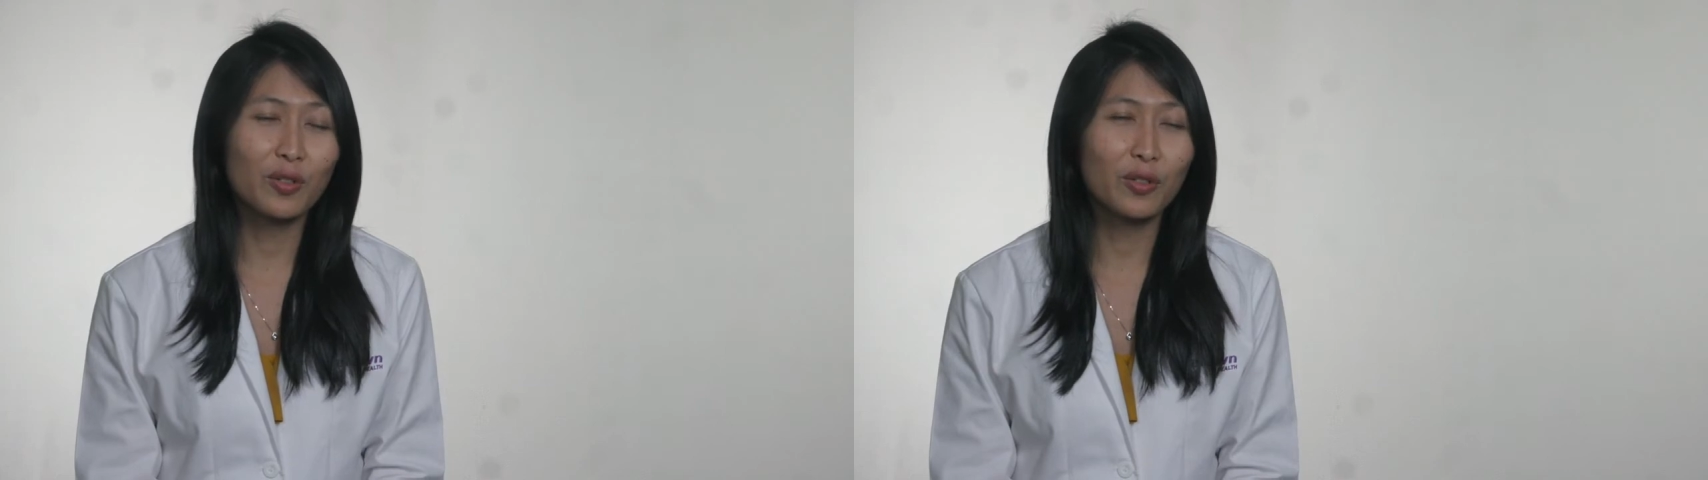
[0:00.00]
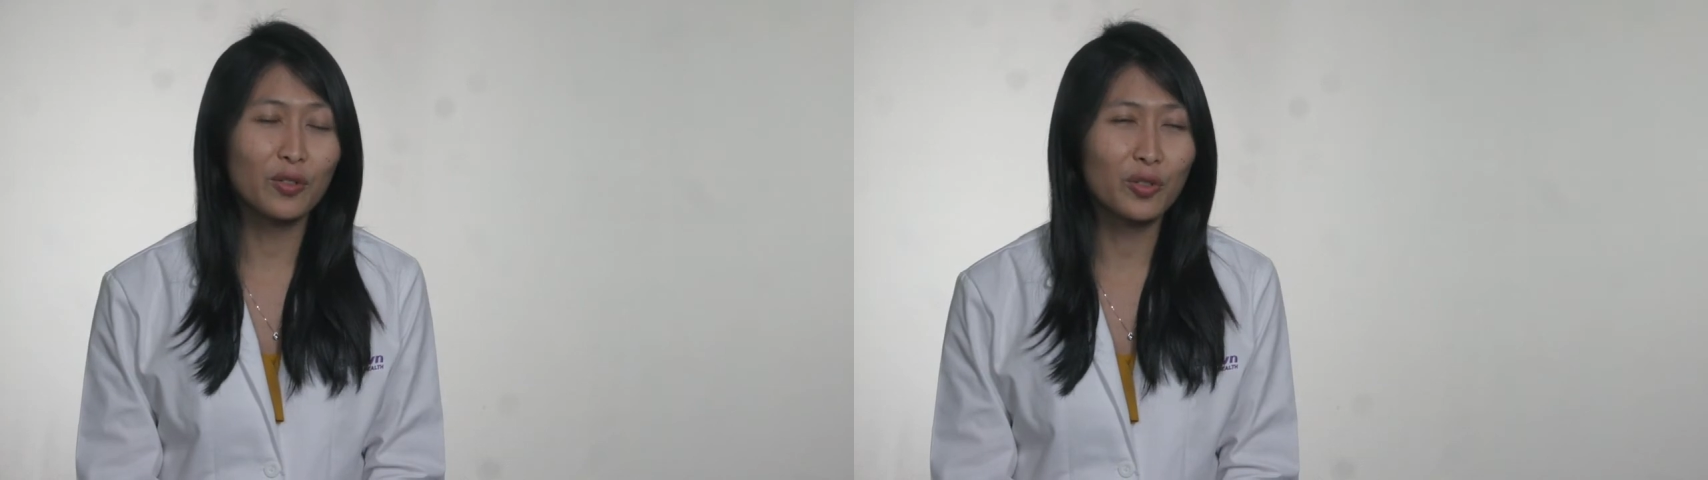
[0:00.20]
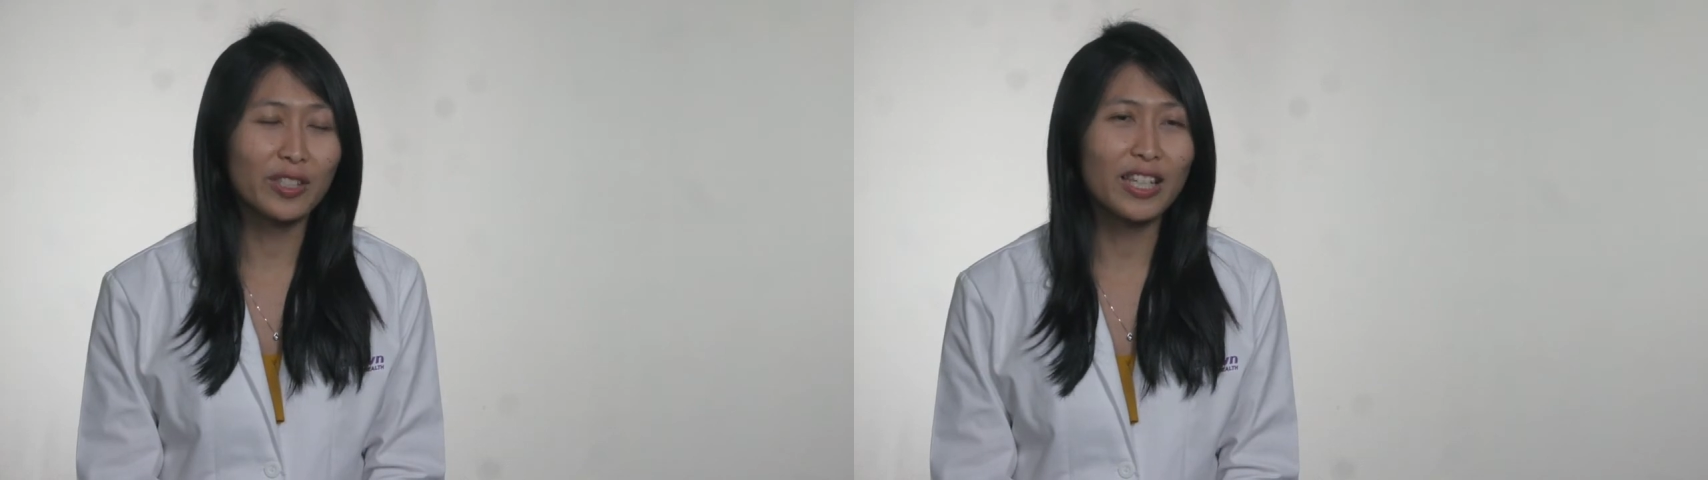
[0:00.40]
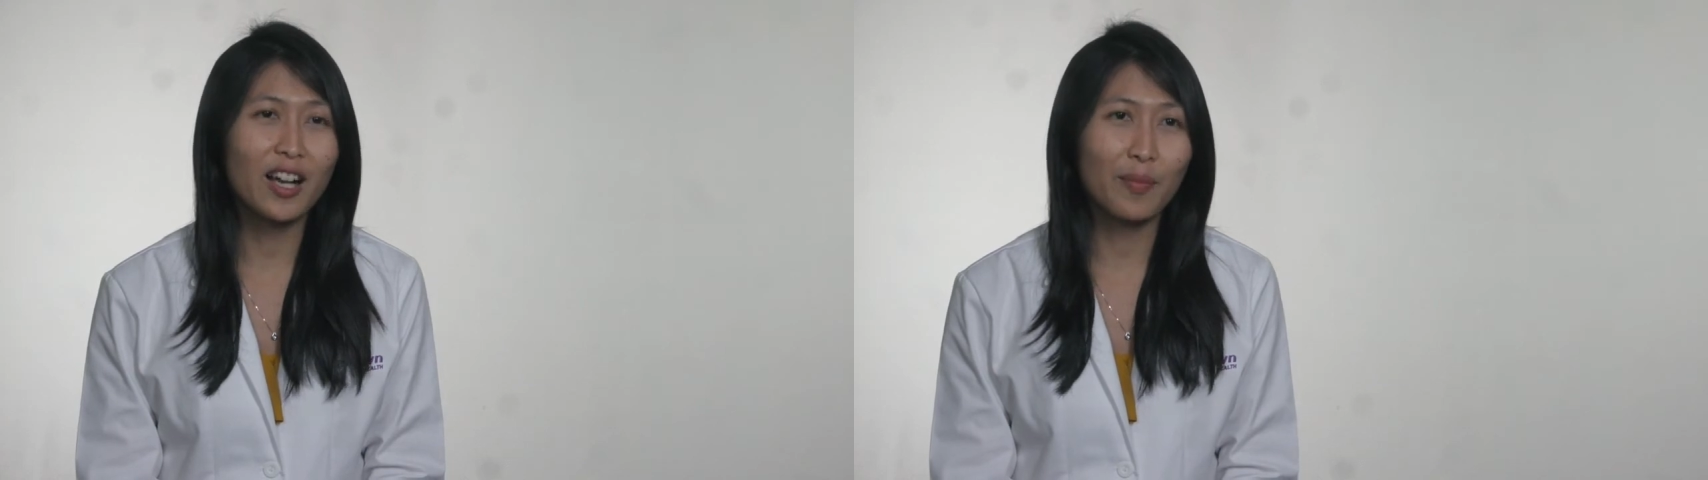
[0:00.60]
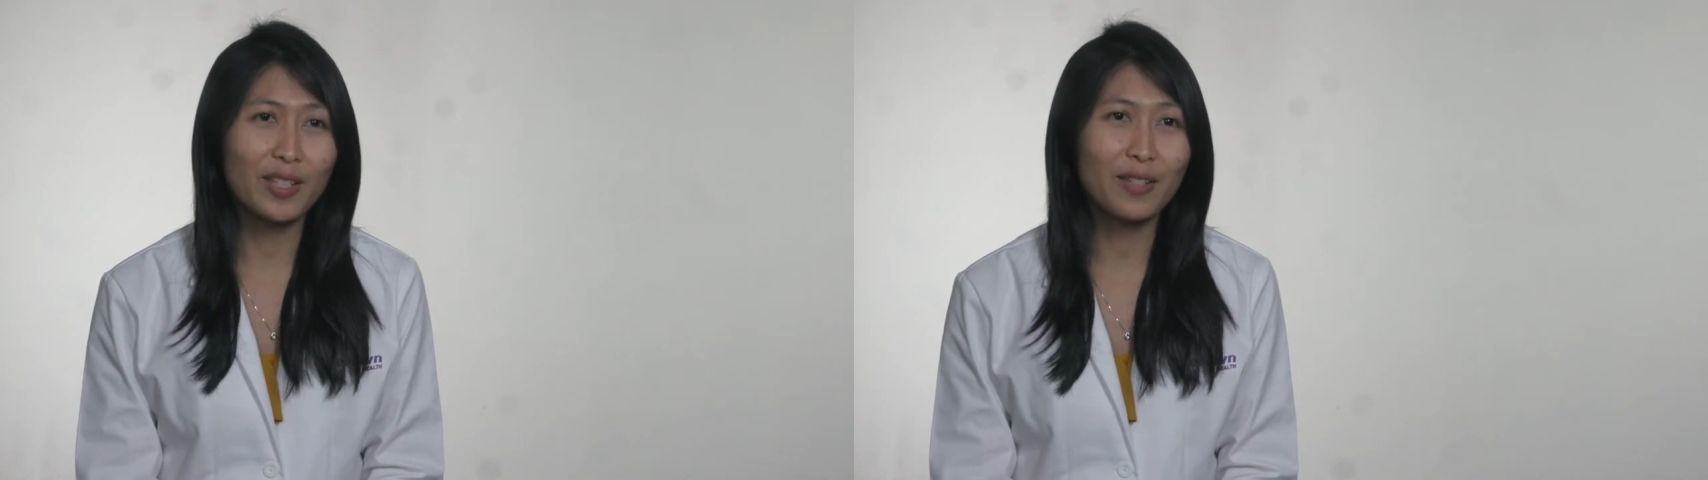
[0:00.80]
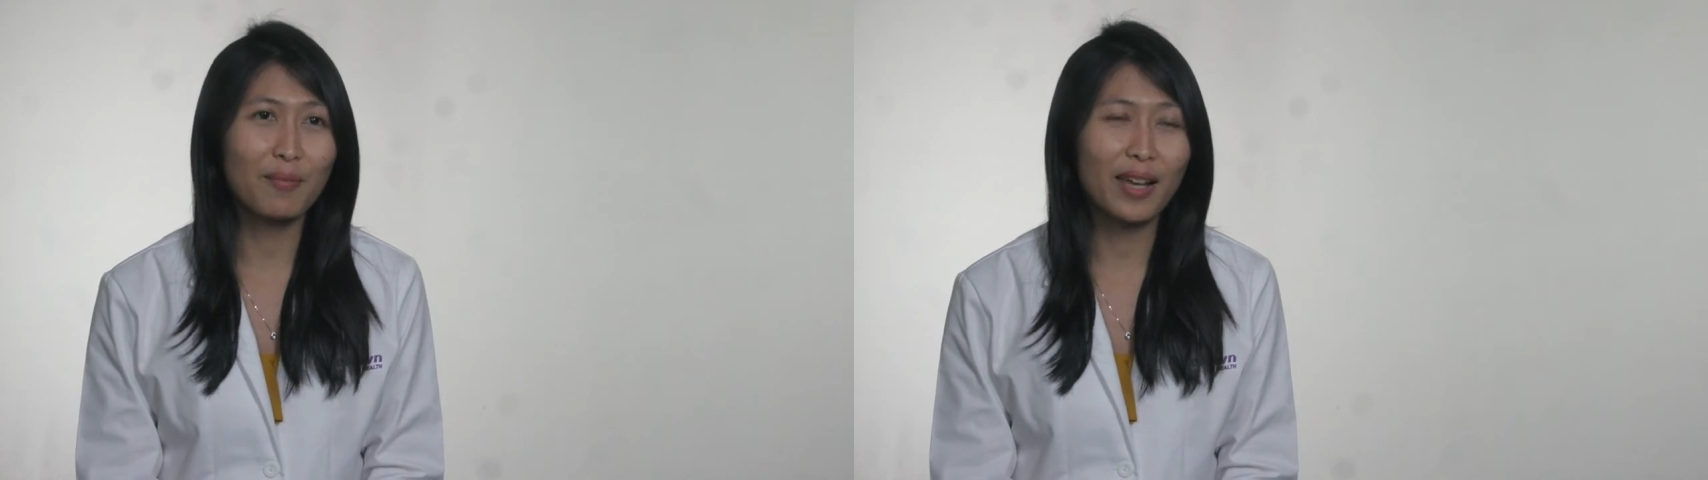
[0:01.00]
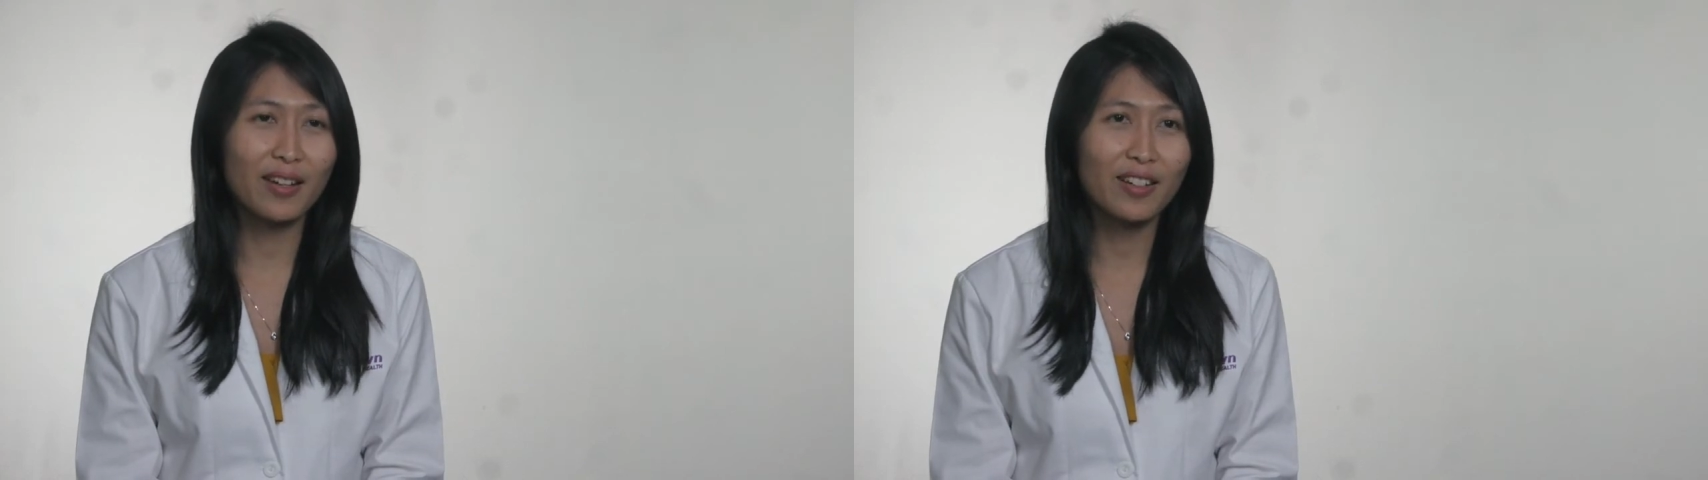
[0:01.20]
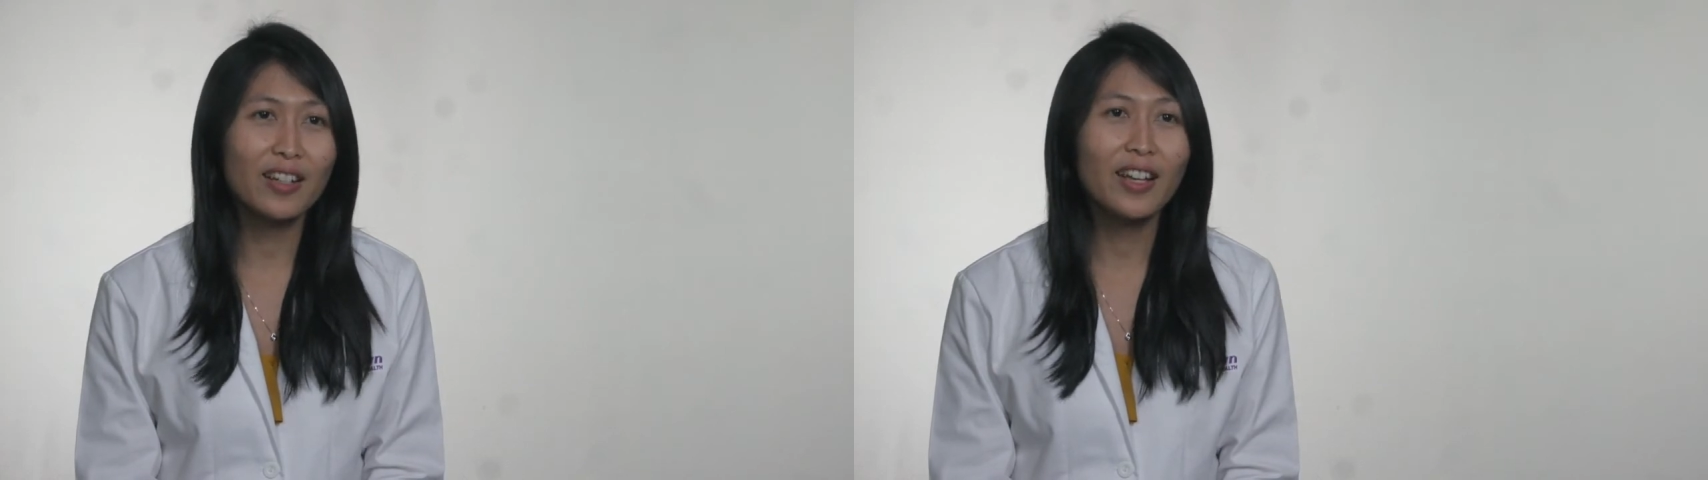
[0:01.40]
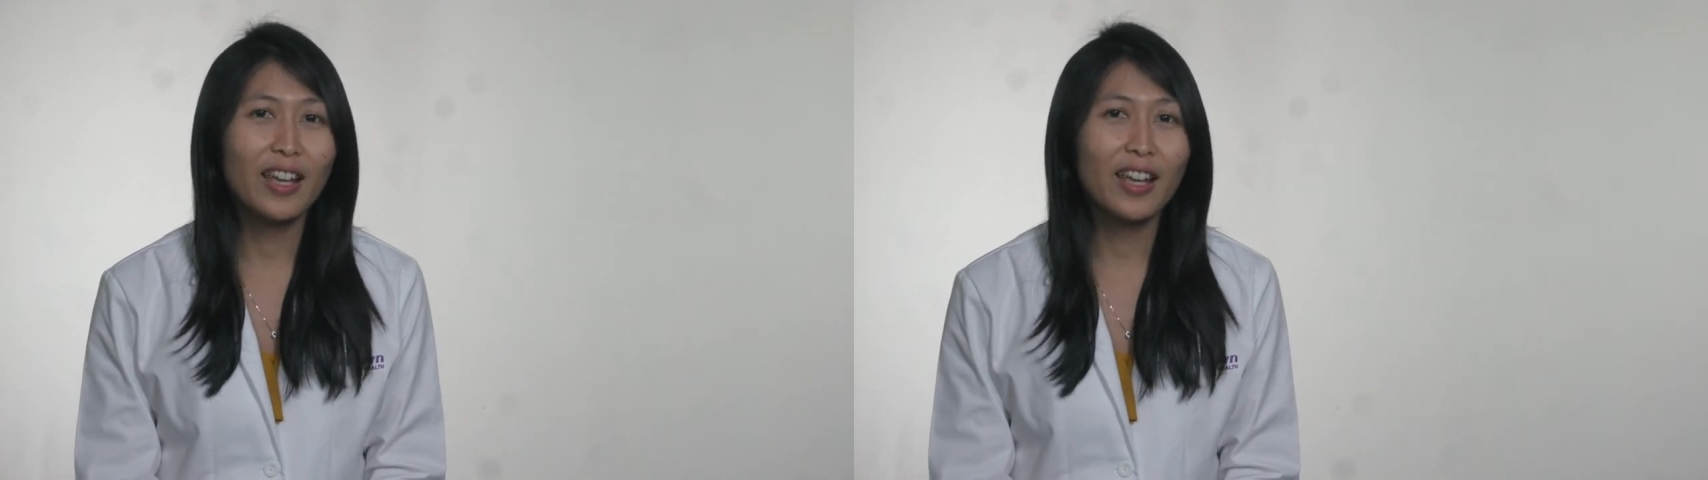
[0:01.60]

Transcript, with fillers: culturally competent manner,